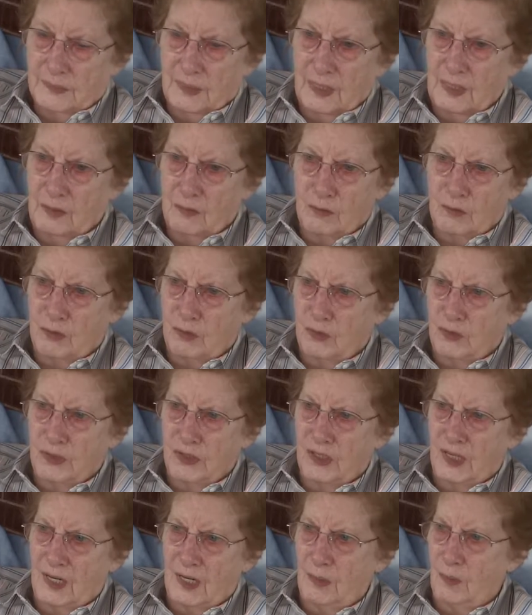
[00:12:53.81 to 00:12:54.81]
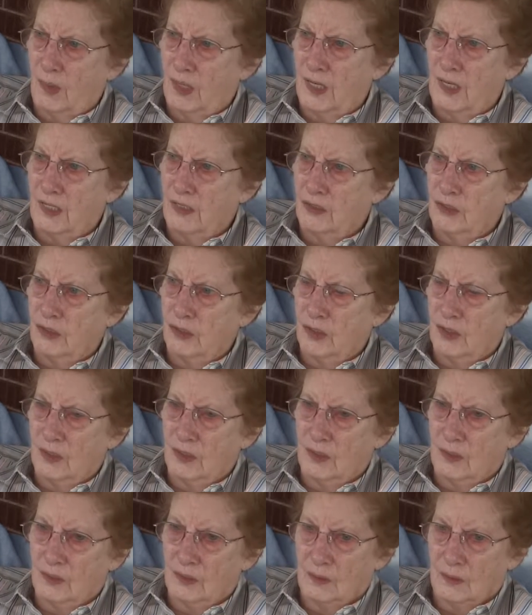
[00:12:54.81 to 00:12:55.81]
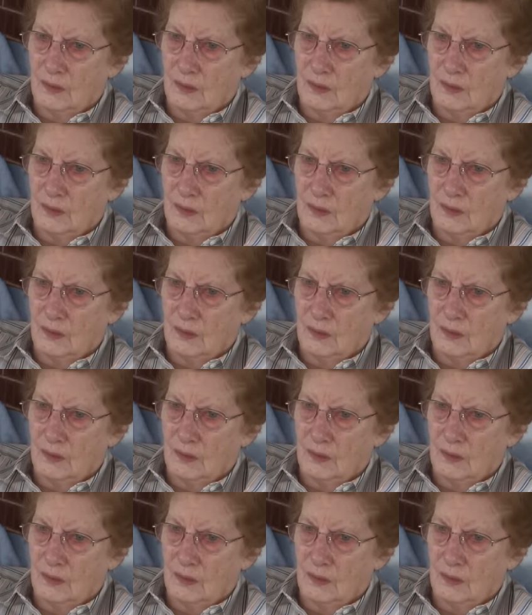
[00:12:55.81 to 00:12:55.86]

they were the same age, and